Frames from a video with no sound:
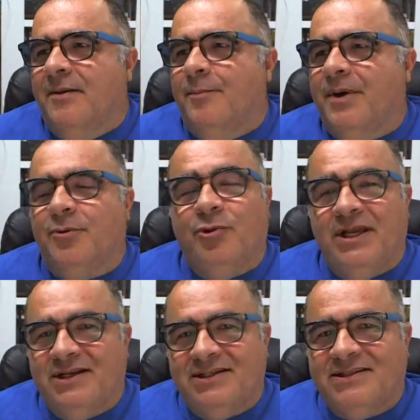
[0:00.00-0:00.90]
But
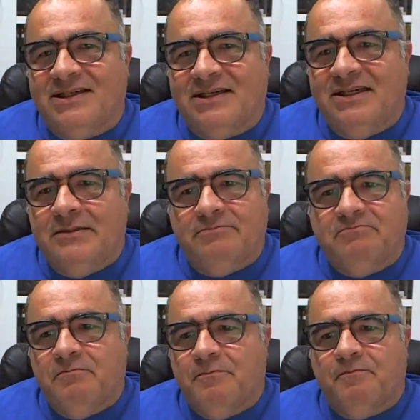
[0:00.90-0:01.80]
realistically,
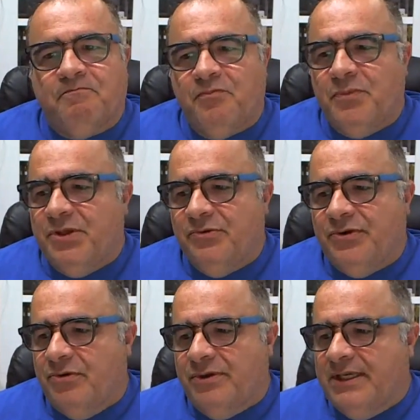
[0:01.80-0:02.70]
you
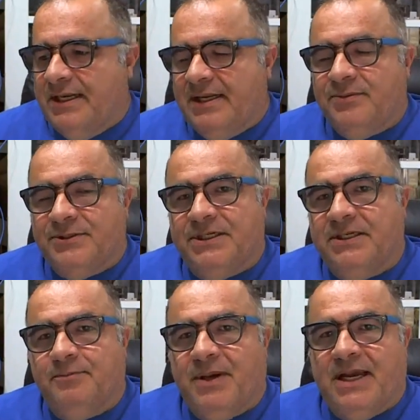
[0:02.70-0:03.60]
don't need any
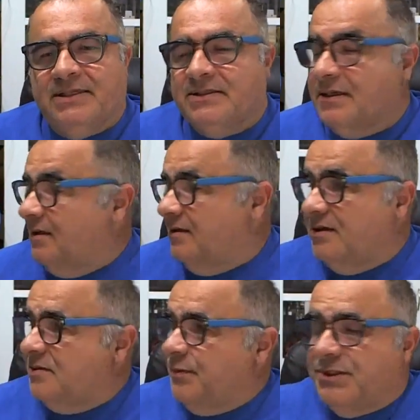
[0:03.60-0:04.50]
machine past,
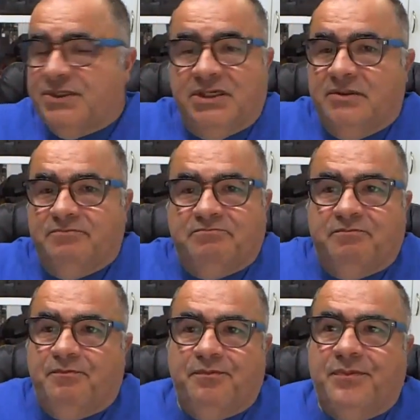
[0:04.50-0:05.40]
this machine
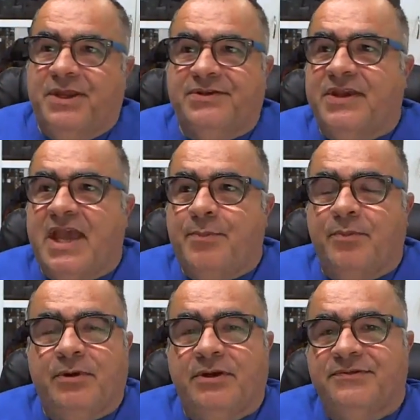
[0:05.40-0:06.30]
is
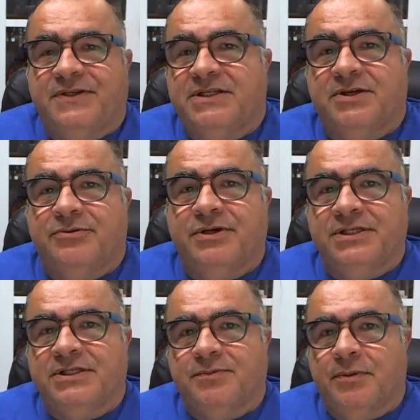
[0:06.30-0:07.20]
capable of 600
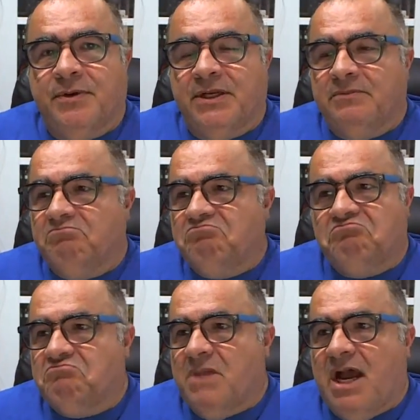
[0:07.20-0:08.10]
inches per minute.
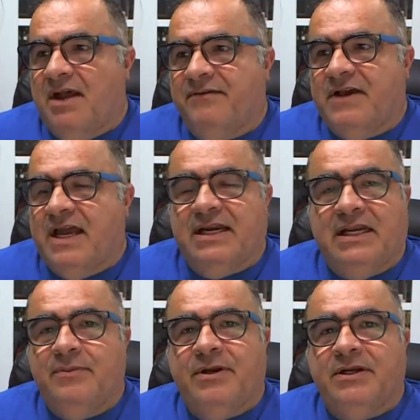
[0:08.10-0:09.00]
I've got it
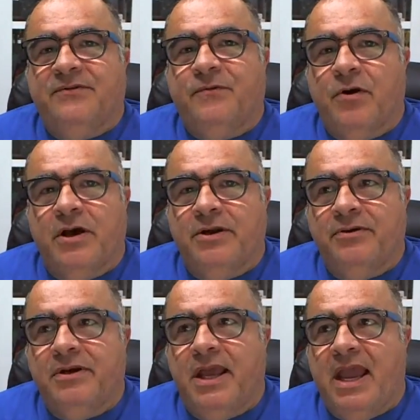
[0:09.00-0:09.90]
limited to
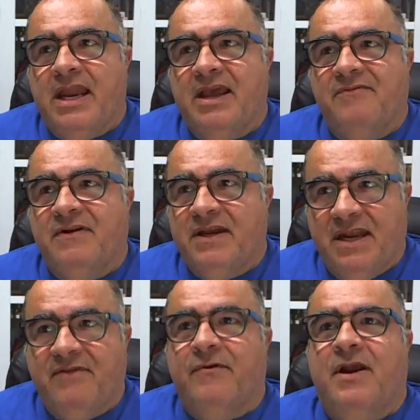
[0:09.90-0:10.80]
400, and I've
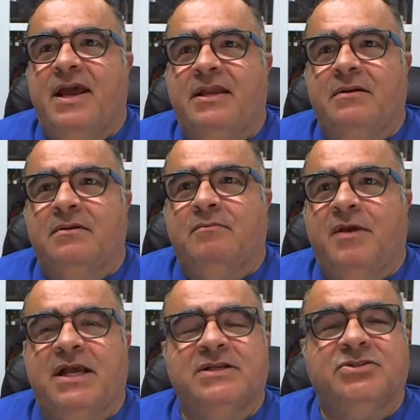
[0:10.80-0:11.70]
never had it
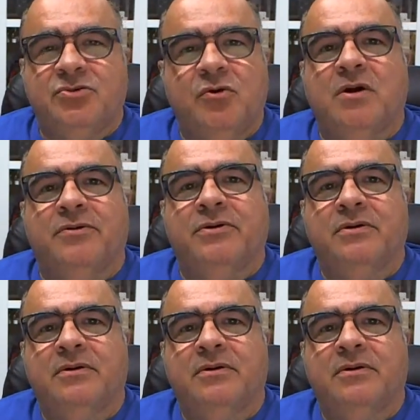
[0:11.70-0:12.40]
past 200